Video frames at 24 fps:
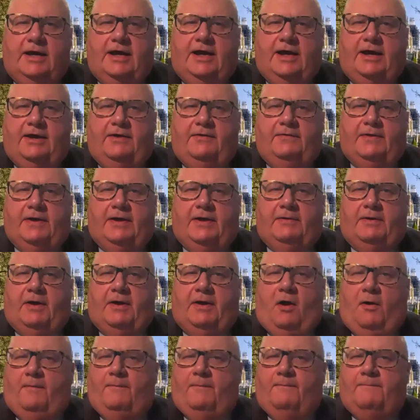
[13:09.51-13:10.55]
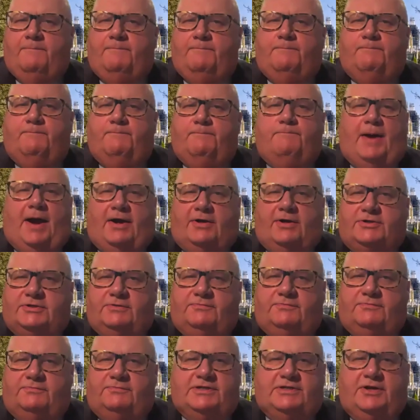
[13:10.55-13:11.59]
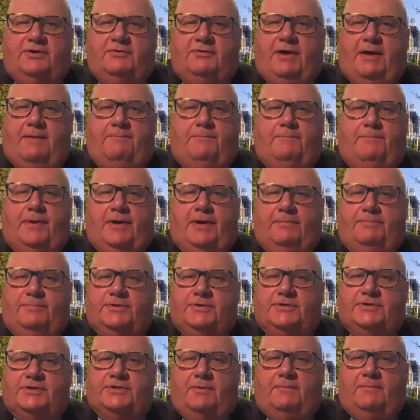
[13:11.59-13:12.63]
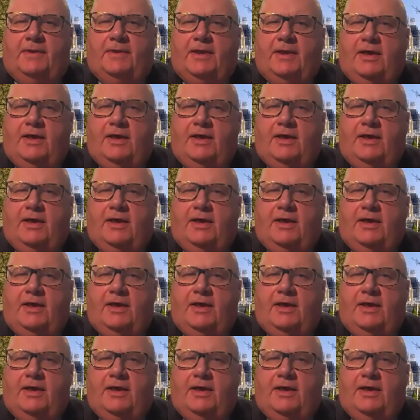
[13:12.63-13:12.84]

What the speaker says: on backs of cigarette papers,